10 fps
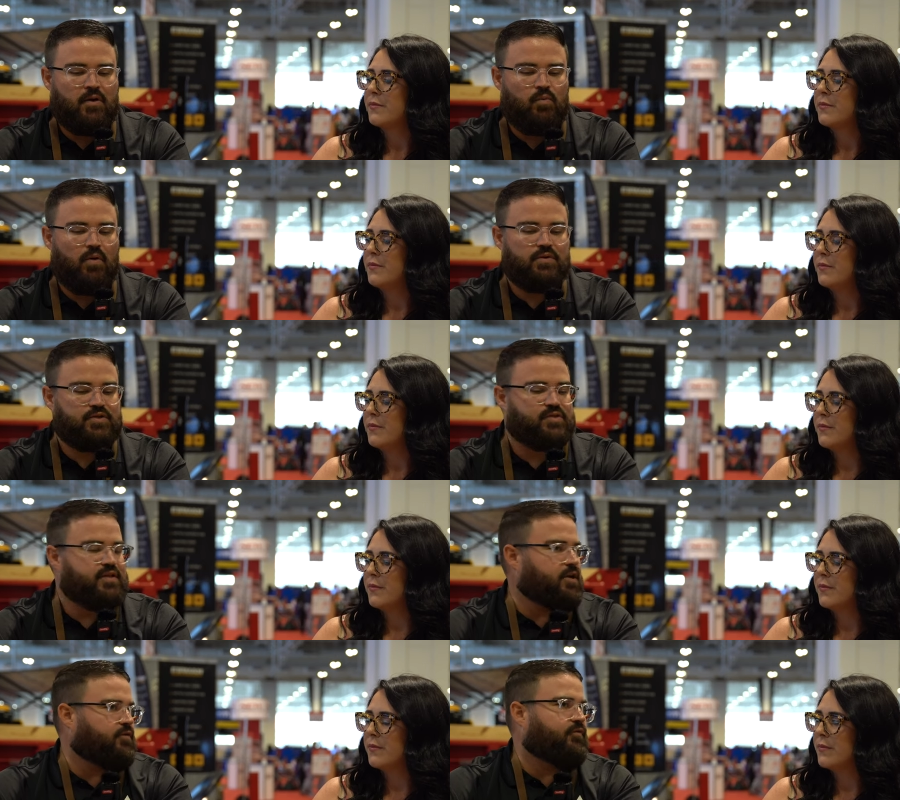Speaker 1: What would you
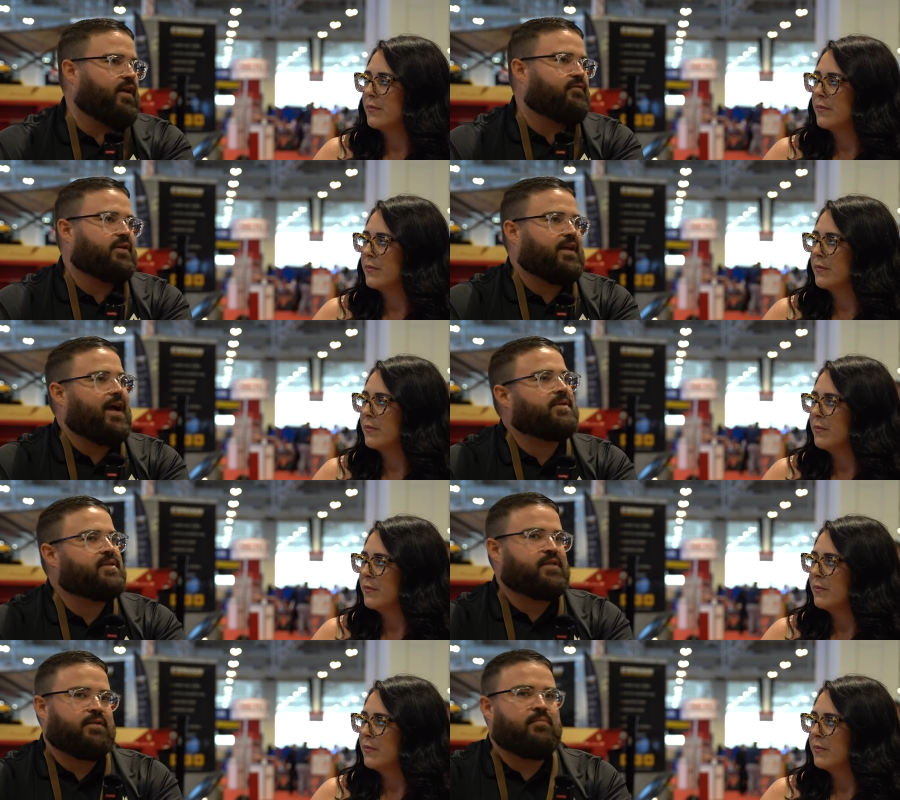say your favorite Diamond
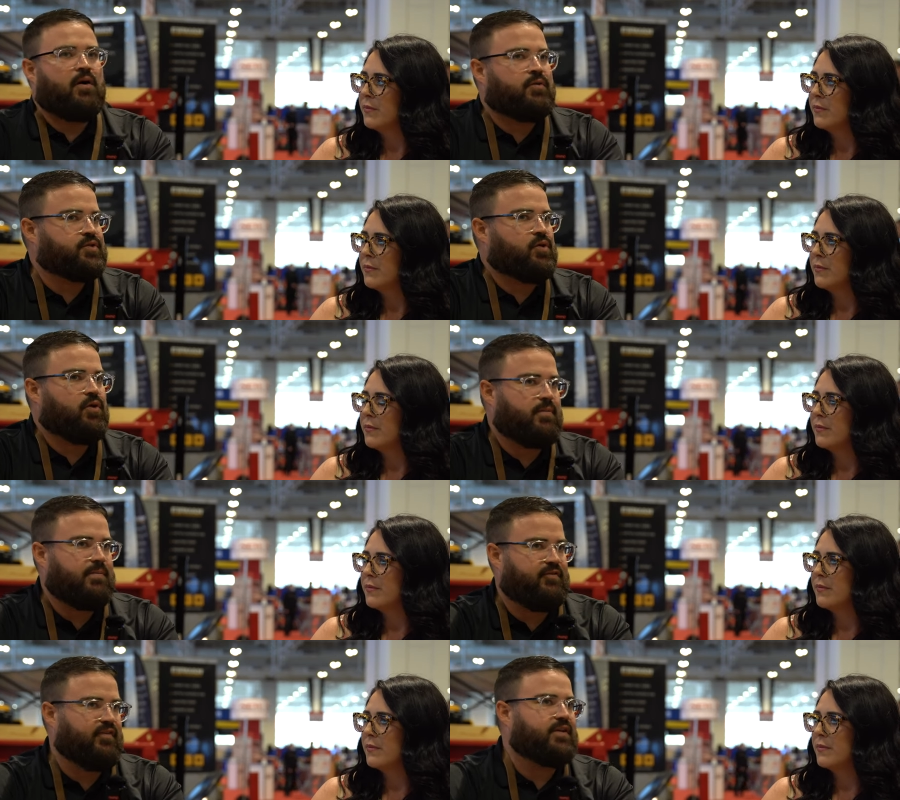C models are, or
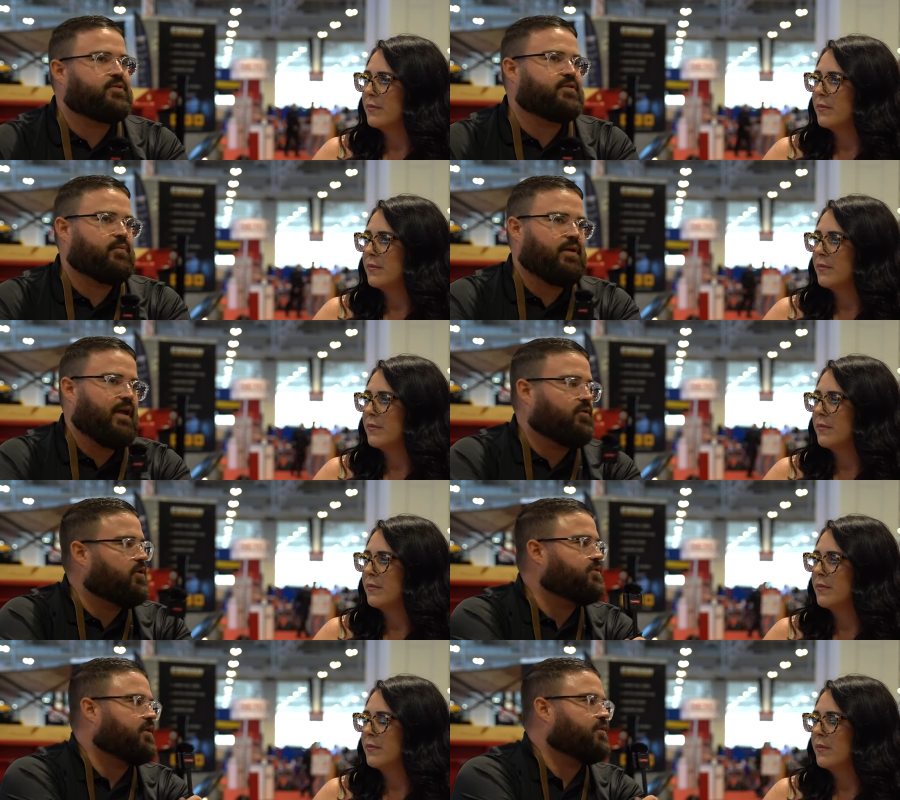maybe features that we have on
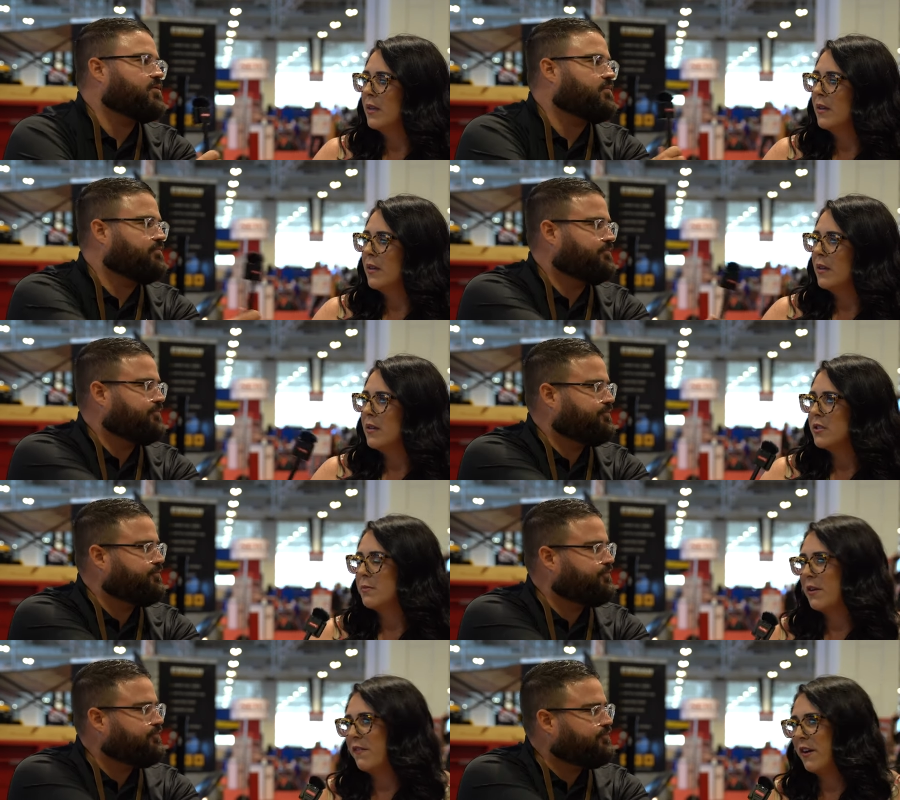our trailers?
Speaker 2: So
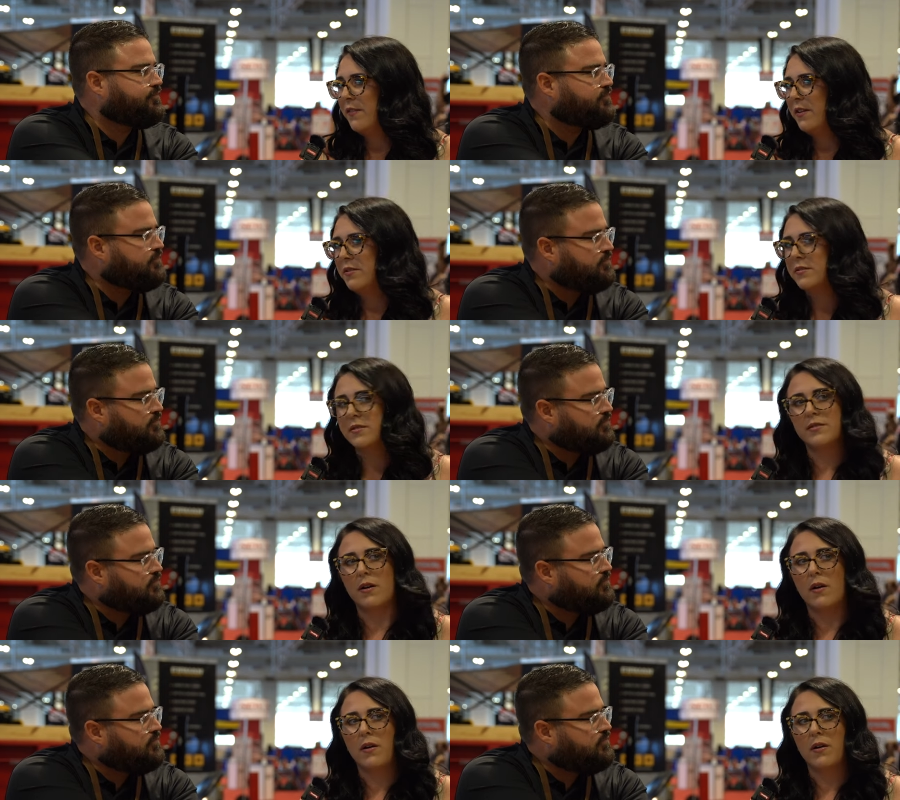my favorites
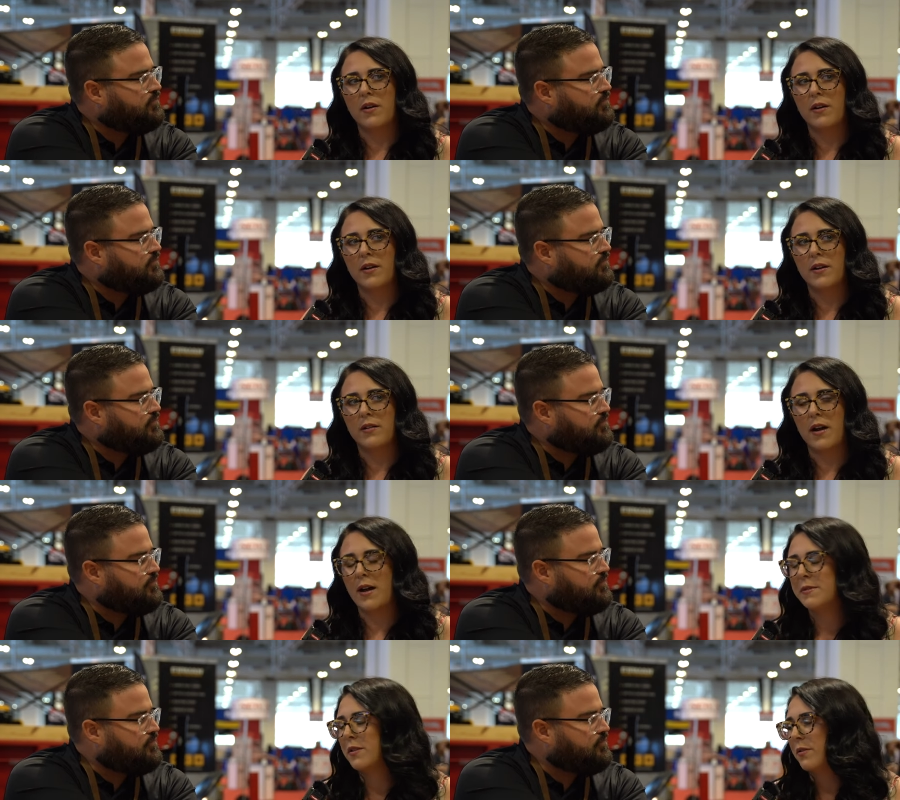are
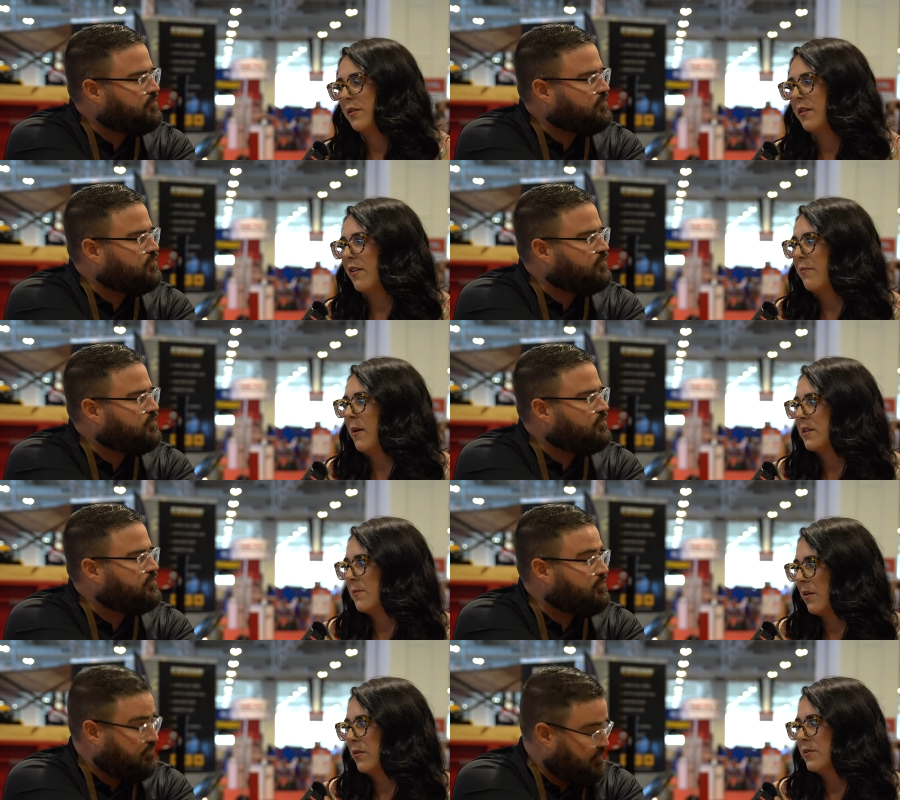absolutely the F Max
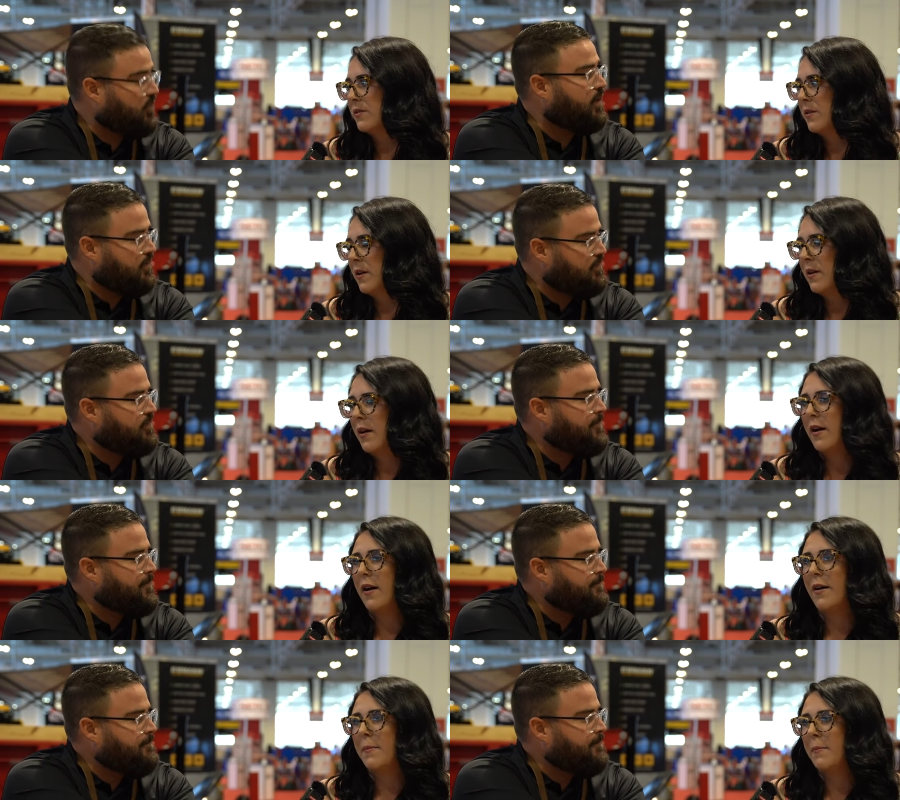models. Okay.
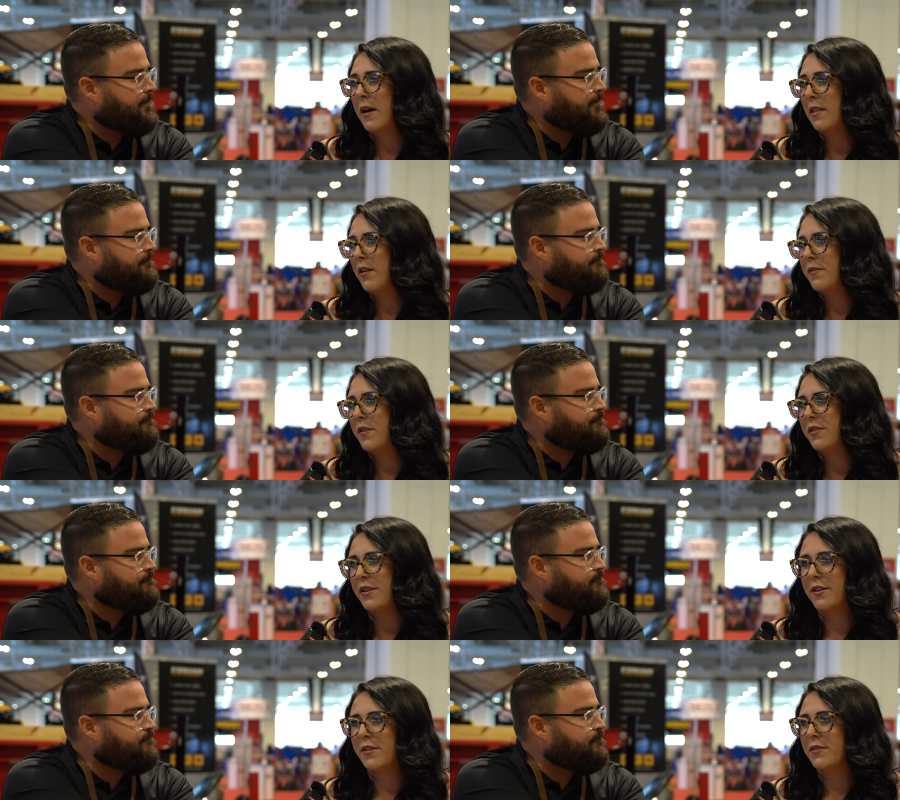Um, I love that
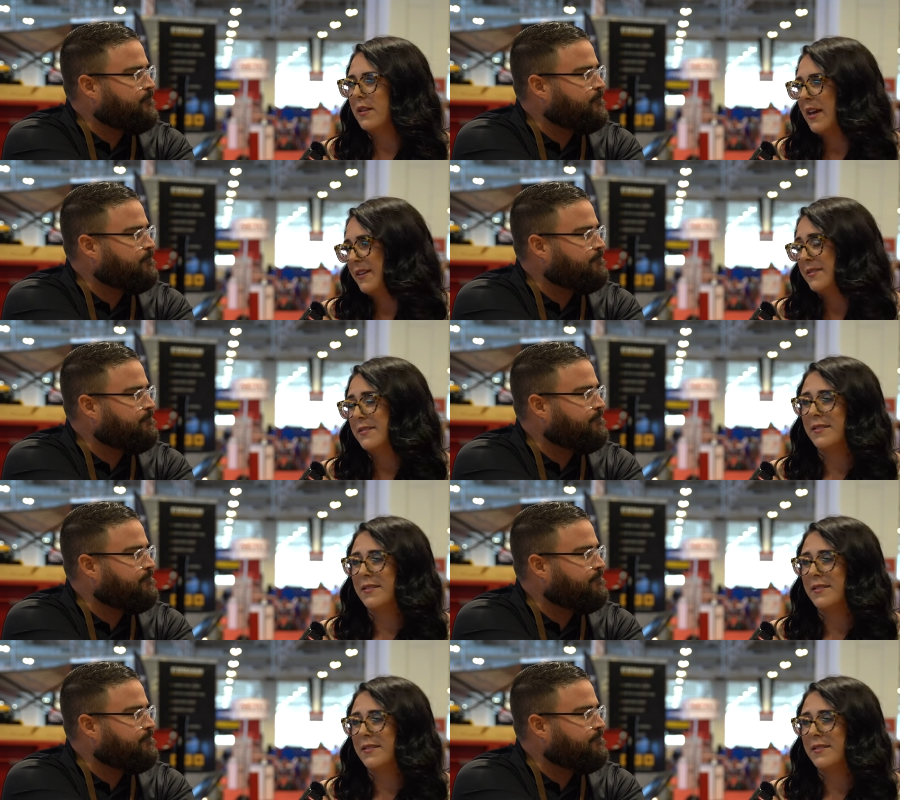they're light